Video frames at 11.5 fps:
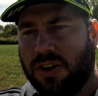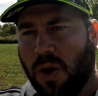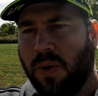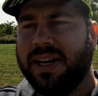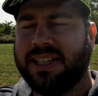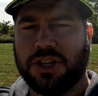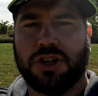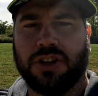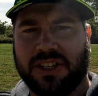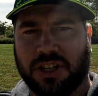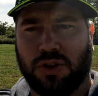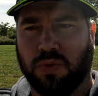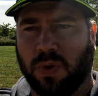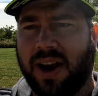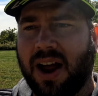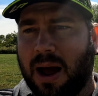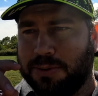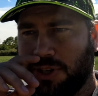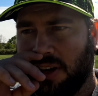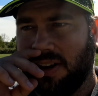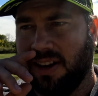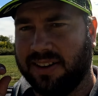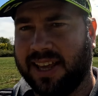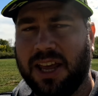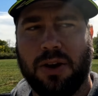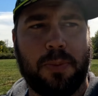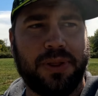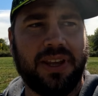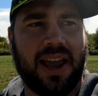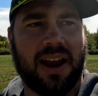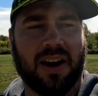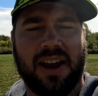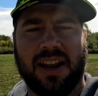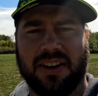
going digital is a great option. It'll get you up in the air,